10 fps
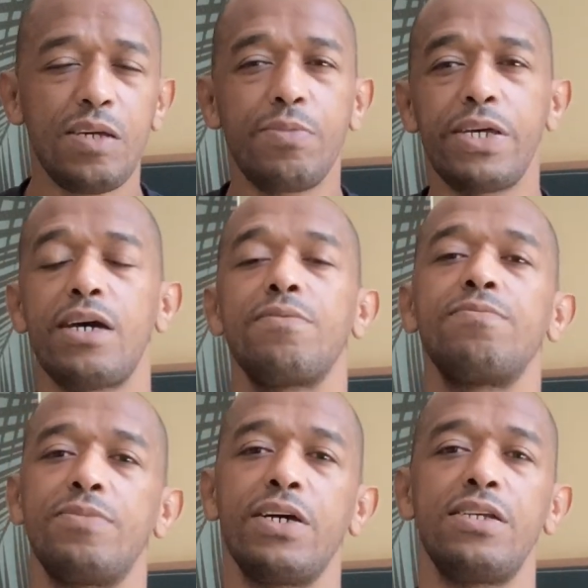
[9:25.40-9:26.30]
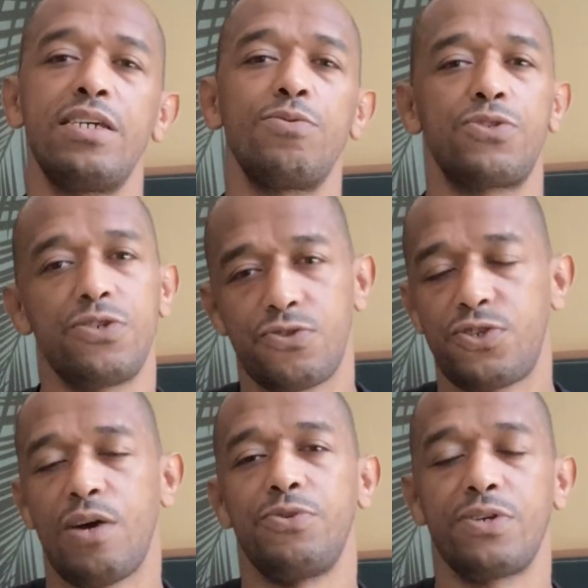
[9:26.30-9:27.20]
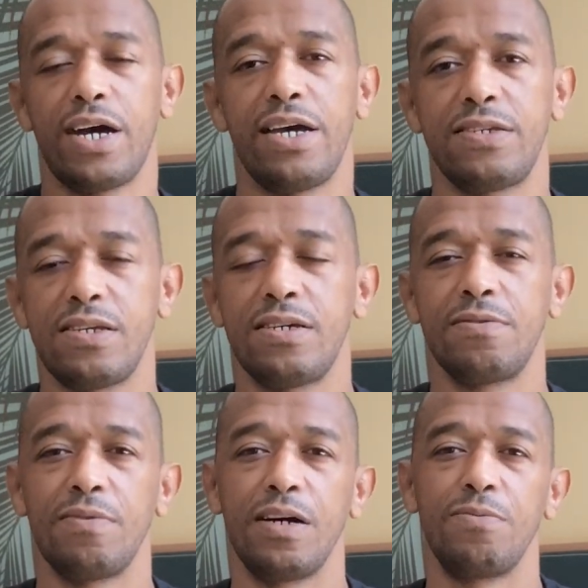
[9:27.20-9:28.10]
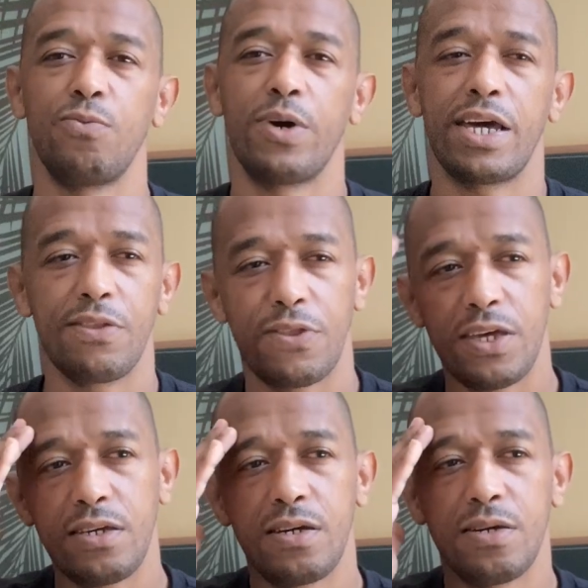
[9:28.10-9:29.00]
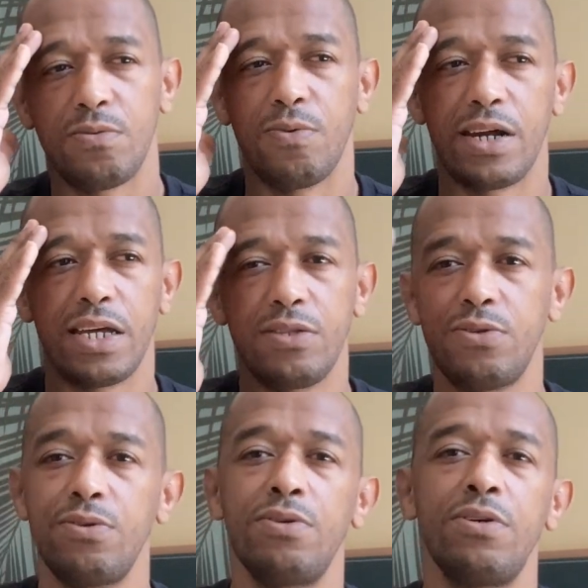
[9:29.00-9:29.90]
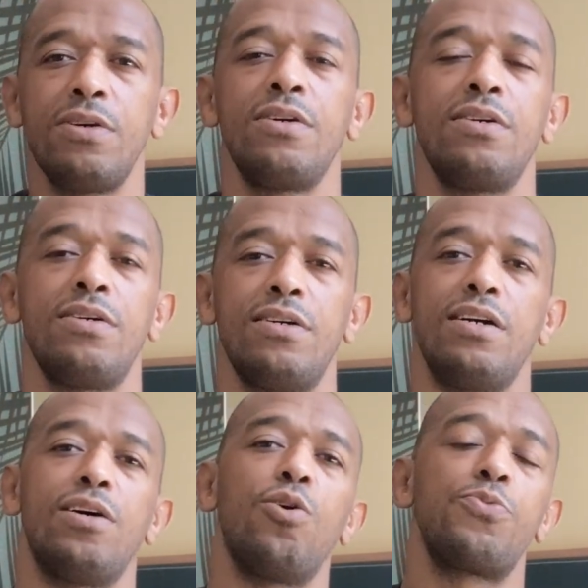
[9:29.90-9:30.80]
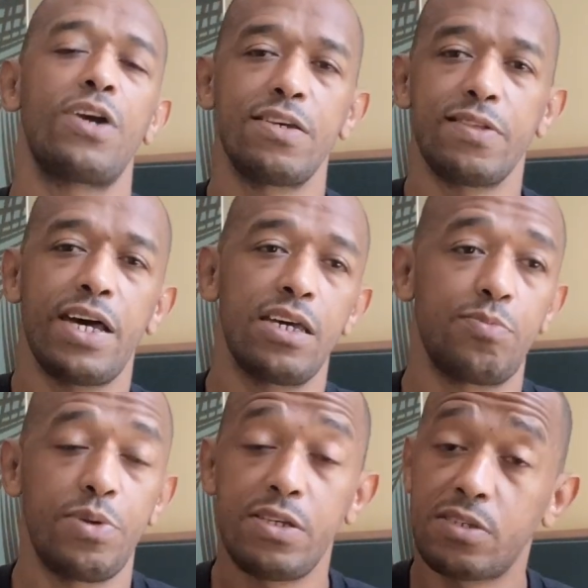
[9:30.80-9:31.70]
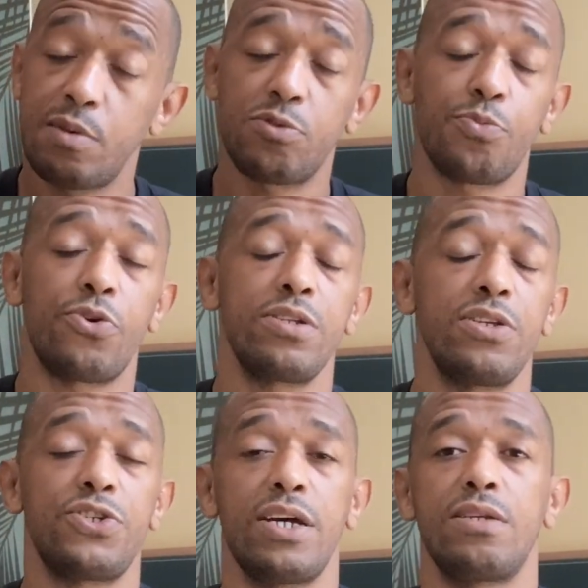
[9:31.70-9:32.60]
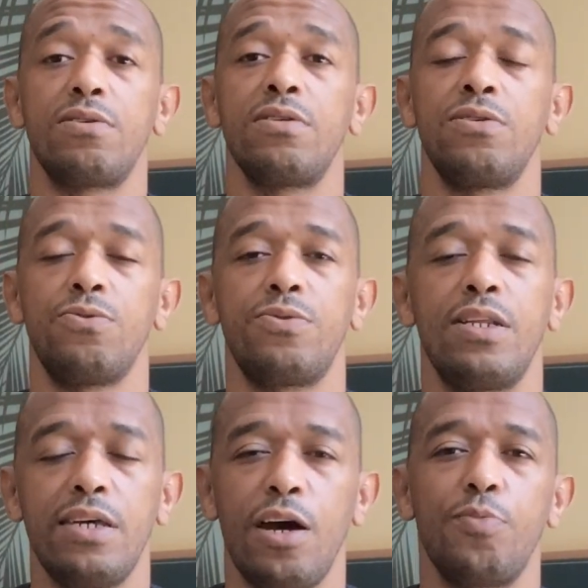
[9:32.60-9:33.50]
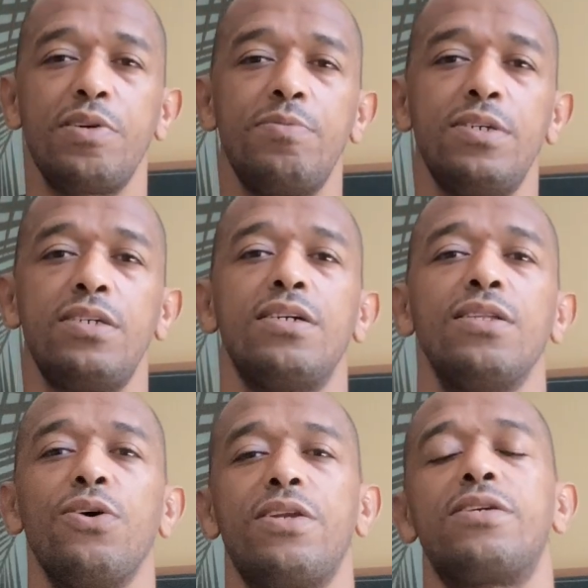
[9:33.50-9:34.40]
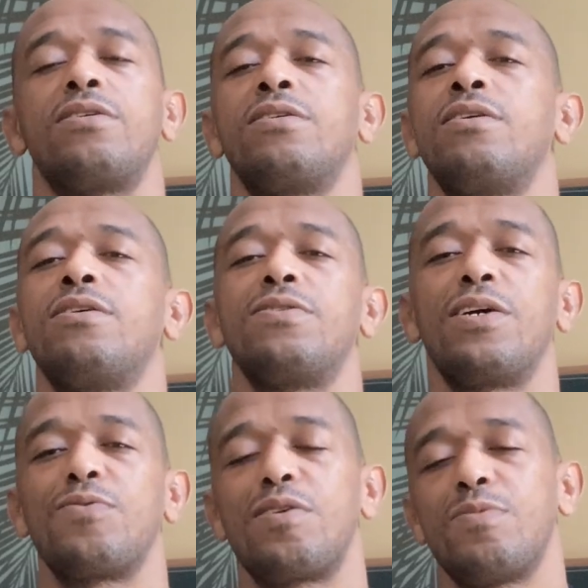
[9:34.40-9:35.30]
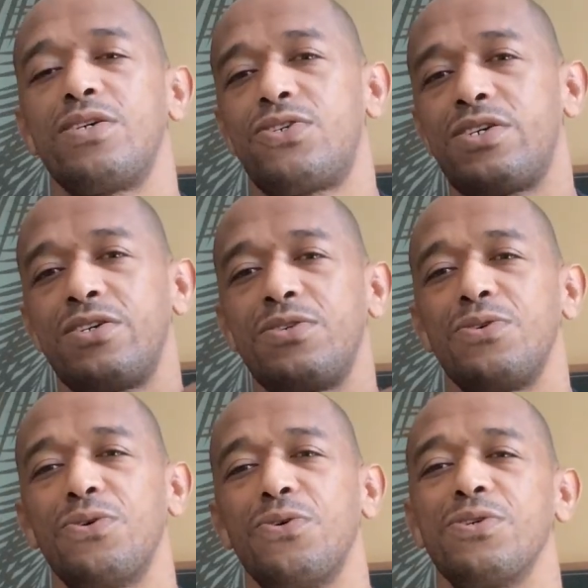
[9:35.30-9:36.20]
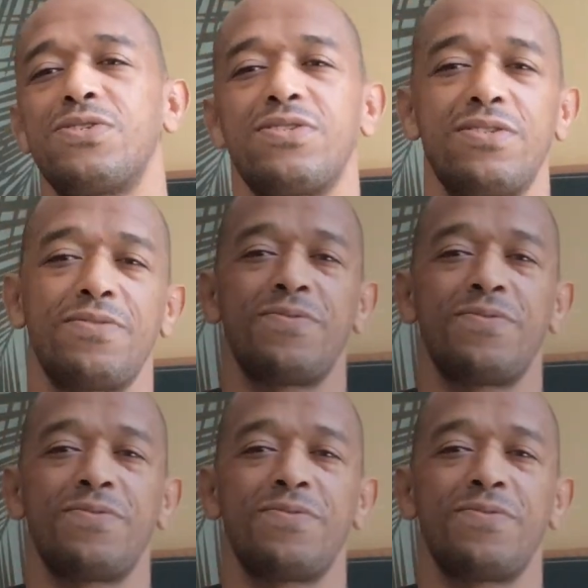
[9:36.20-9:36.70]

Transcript: But yeah, the idea was just to share with you guys what I think, what I do. I hope you guys like. Please keep supporting the channel. You're really helping me a lot. Thank you very much. Ossss.